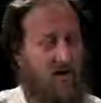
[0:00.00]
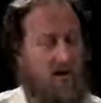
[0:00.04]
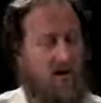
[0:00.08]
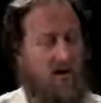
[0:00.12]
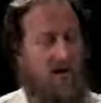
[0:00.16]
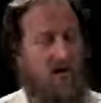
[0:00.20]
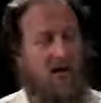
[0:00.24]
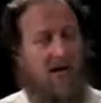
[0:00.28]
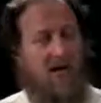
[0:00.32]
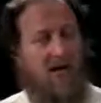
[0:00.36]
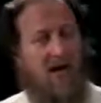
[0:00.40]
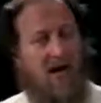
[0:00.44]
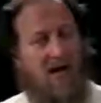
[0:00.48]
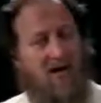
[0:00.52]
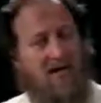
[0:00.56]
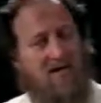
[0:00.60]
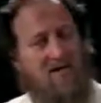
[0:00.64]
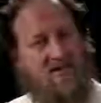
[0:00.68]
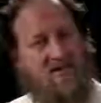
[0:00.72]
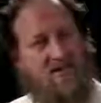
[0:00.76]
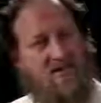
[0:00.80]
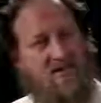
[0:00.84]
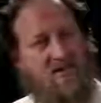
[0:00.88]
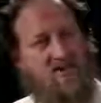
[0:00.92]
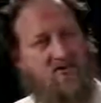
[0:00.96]
right? And
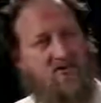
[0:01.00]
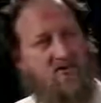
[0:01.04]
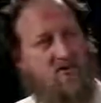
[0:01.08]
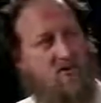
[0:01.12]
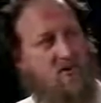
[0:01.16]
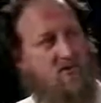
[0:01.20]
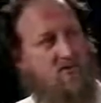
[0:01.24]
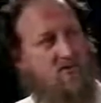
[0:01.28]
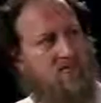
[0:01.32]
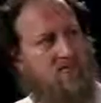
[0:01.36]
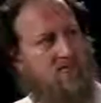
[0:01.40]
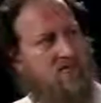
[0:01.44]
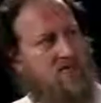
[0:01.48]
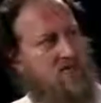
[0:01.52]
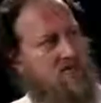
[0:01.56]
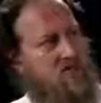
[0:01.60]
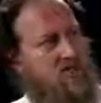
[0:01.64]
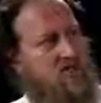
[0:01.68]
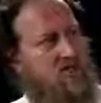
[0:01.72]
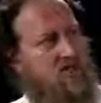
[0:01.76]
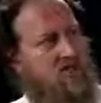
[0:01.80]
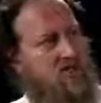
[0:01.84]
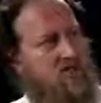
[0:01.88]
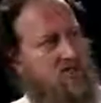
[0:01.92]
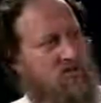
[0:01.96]
it says room
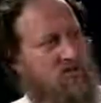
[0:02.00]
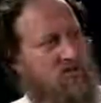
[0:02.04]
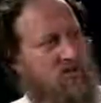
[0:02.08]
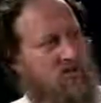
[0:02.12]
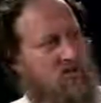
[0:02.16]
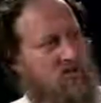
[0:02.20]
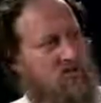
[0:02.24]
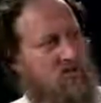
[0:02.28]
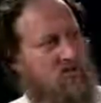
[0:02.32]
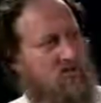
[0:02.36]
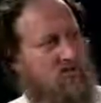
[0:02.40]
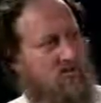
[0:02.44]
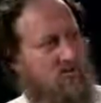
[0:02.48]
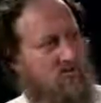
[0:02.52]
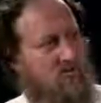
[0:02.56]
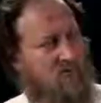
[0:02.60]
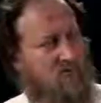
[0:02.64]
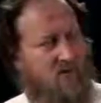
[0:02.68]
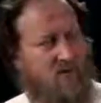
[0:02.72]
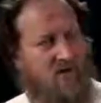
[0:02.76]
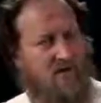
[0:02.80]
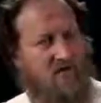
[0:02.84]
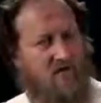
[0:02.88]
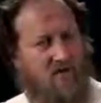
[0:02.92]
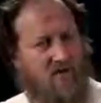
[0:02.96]
such and such and
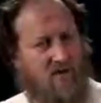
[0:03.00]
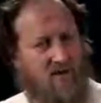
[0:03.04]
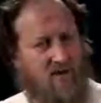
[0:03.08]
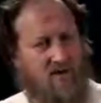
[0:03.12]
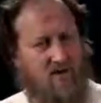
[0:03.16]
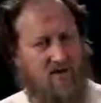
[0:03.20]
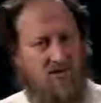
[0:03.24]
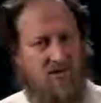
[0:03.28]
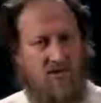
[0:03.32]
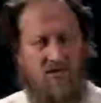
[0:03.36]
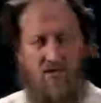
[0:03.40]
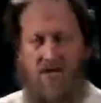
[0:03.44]
whatever it is.